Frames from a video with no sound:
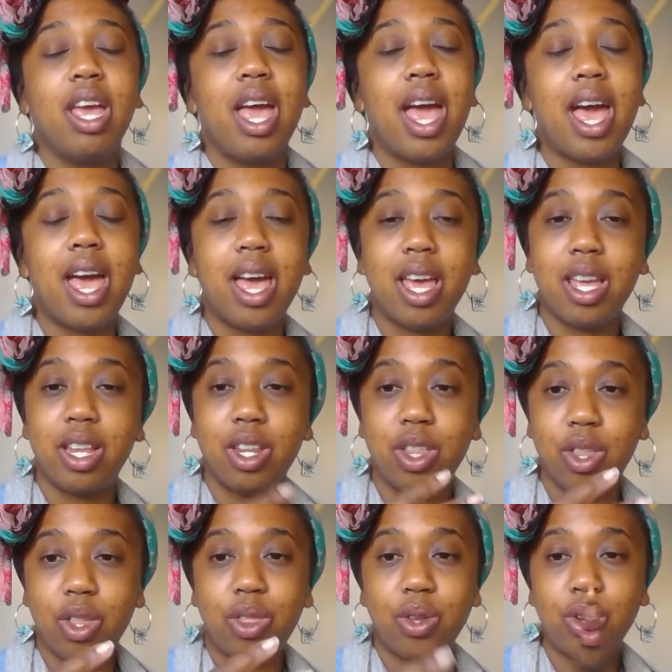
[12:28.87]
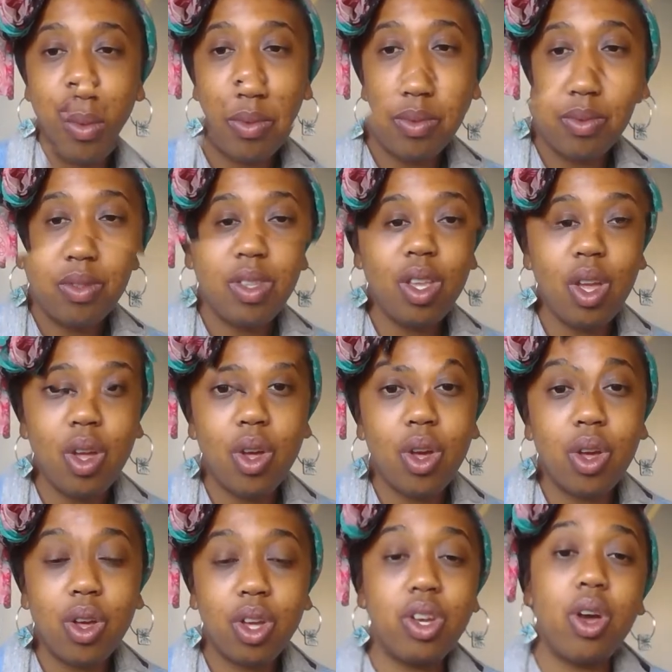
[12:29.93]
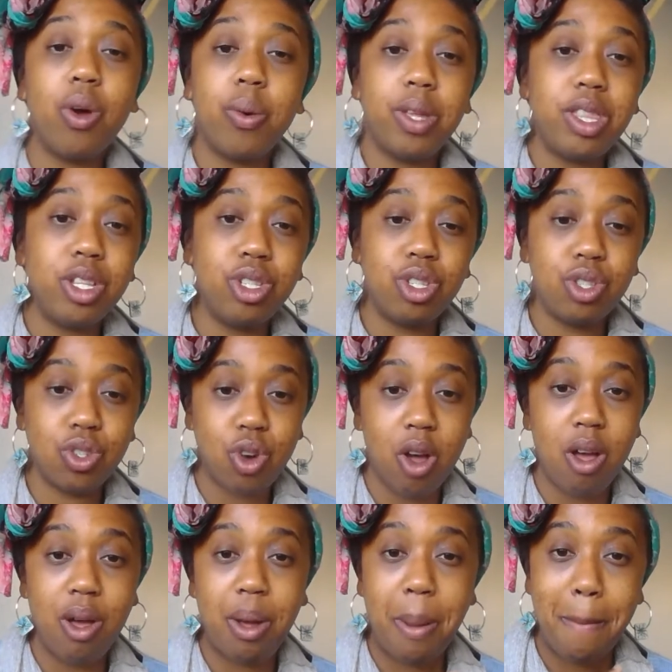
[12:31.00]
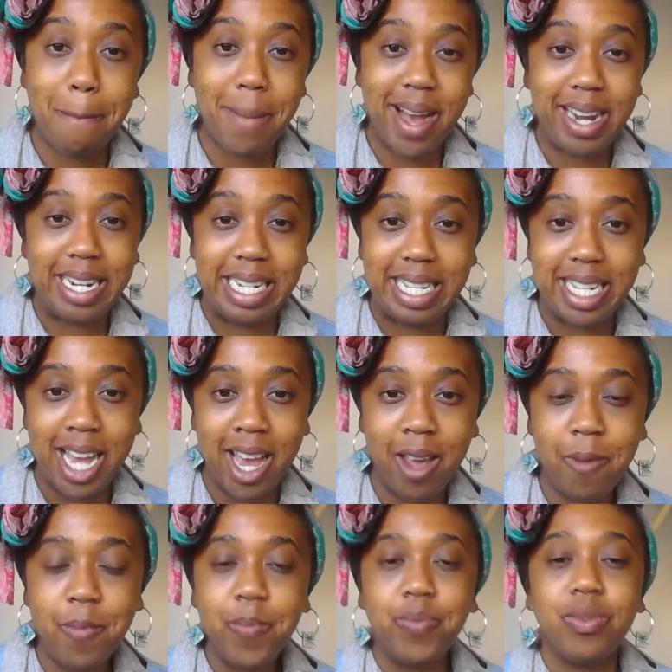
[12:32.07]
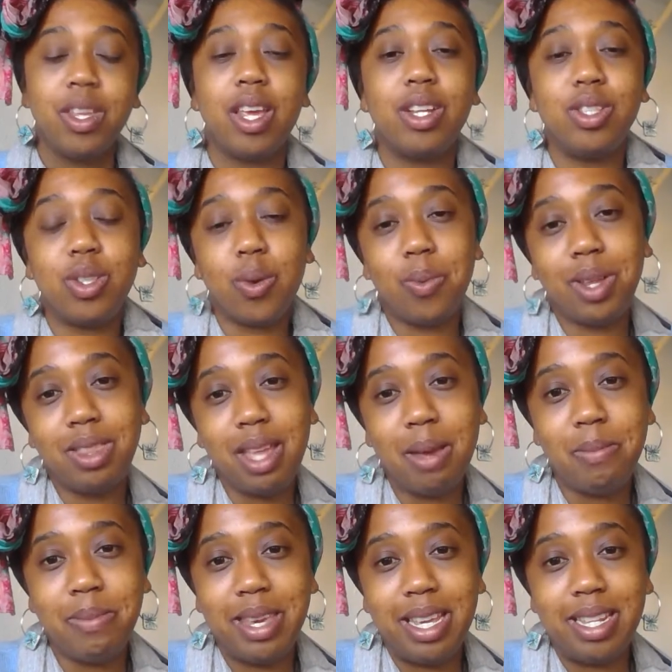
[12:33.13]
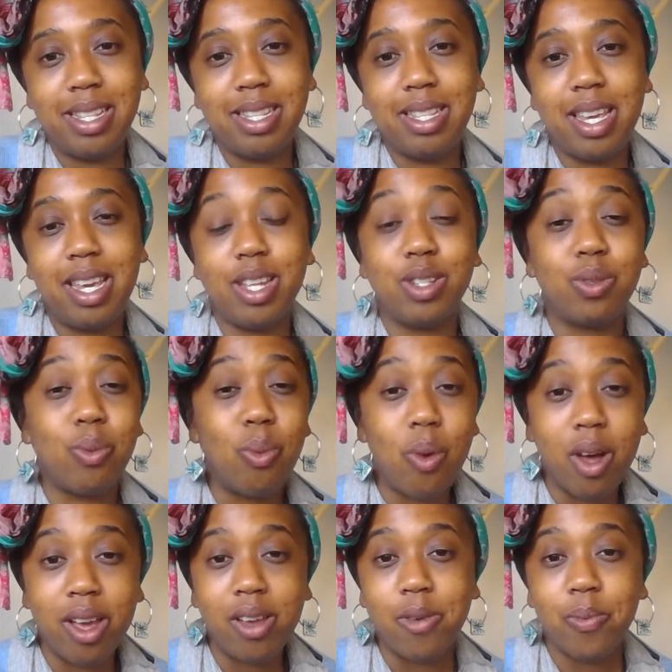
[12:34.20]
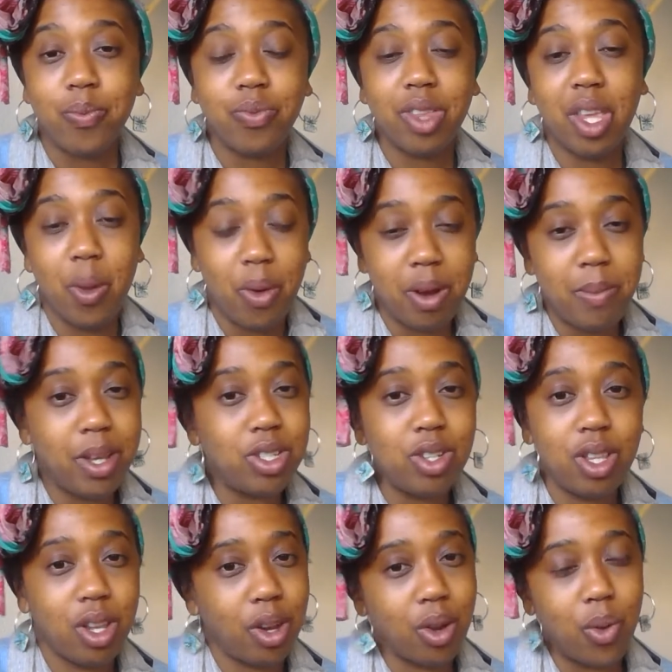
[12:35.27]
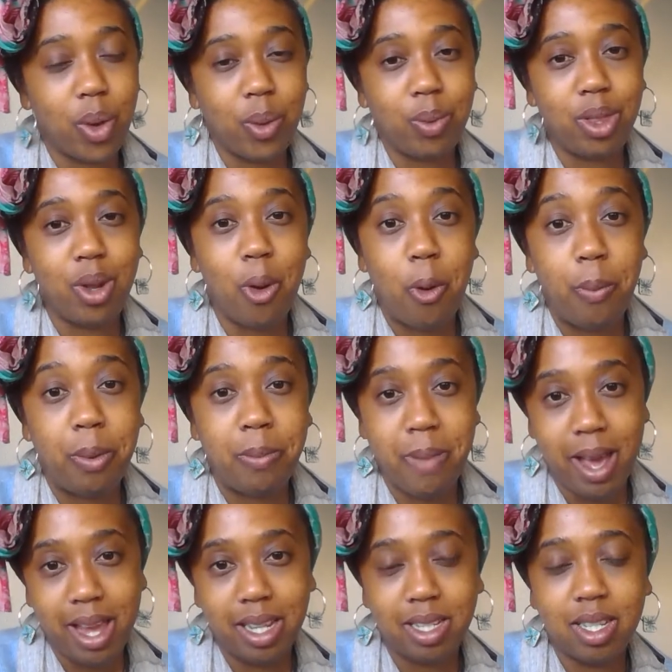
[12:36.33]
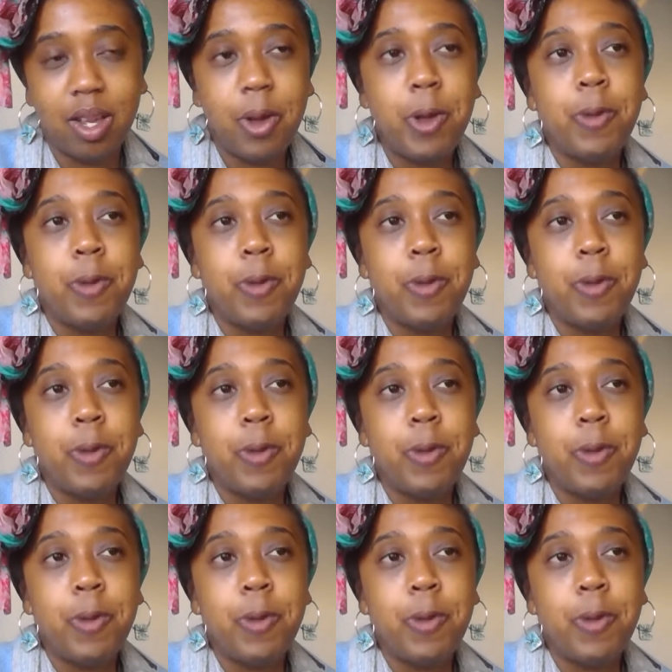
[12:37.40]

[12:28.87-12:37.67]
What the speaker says: And the third way is go with a strong mindset. And so what that means is, one, you want to make sure that you're going with an open mind.